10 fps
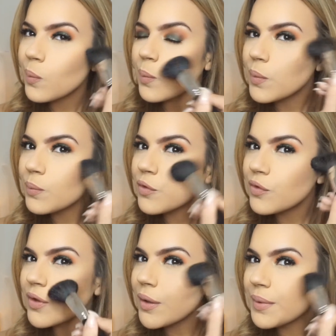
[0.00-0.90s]
and I'm
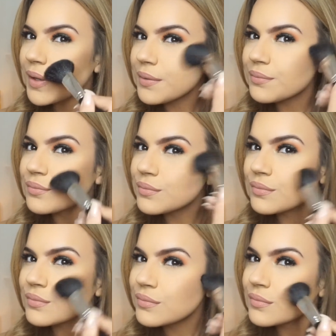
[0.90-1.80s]
just going
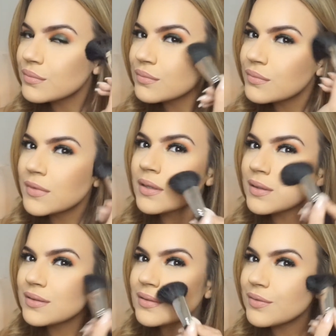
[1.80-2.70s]

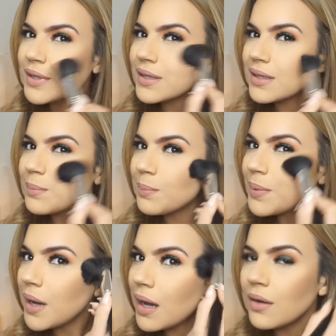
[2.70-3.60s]
directly
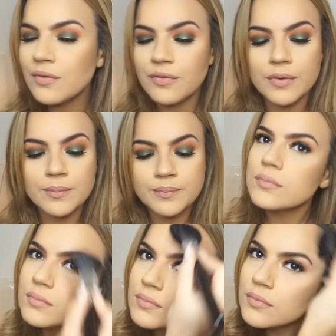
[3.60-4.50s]
above
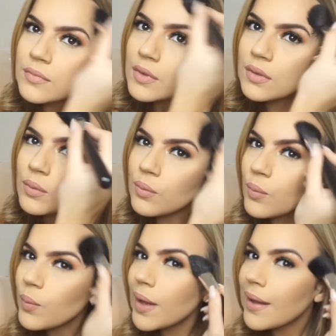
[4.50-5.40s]

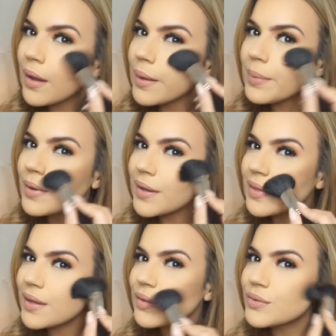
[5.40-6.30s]
where I applied
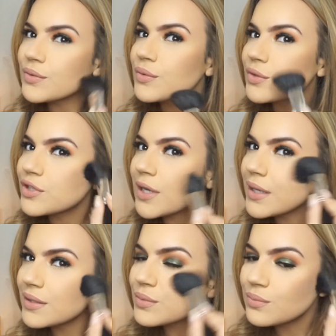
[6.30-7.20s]
that contour
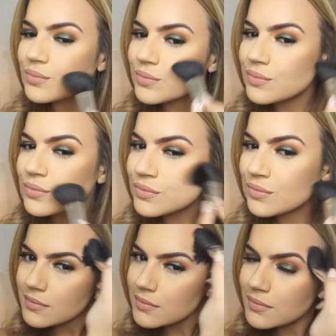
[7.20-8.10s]
shade.
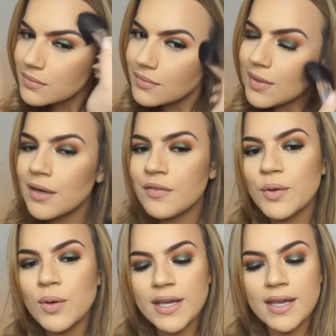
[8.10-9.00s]
And I
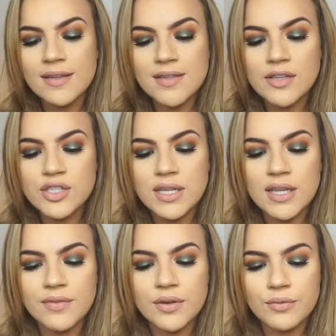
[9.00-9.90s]
feel like it is actually
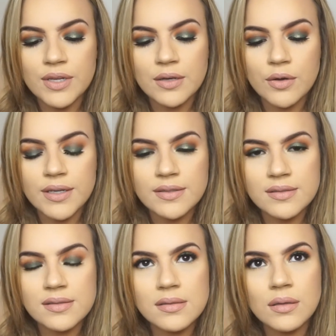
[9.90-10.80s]
giving a really
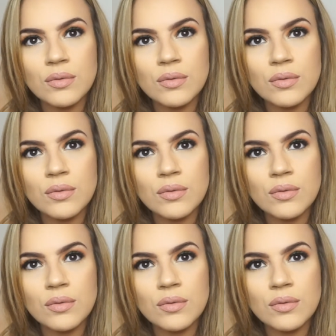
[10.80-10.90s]
nice